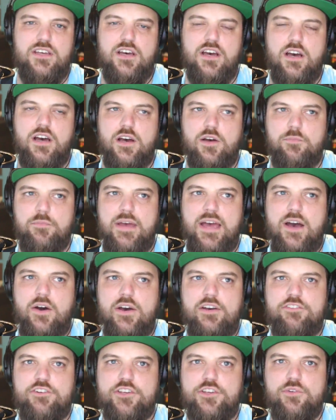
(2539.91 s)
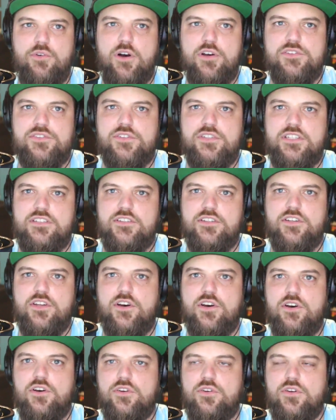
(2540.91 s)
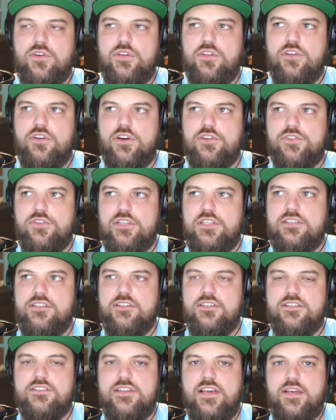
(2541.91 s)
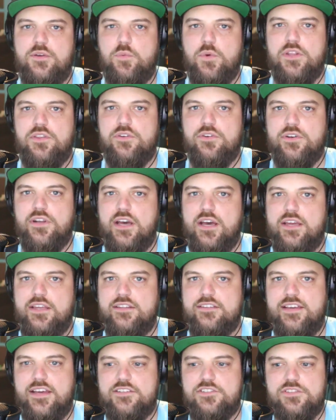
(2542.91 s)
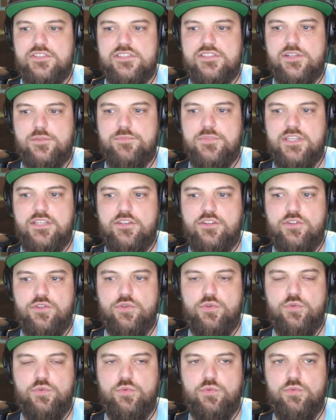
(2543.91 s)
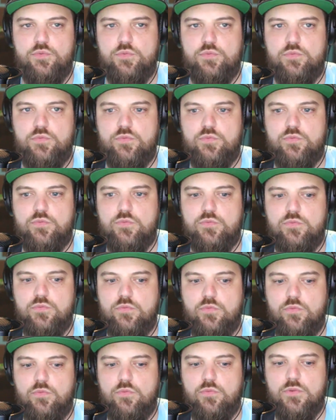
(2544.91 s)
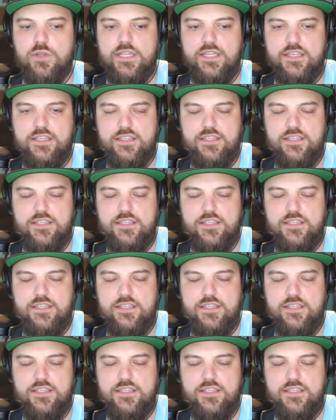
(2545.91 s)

However, you also need to decide whether or not it's actually something you like.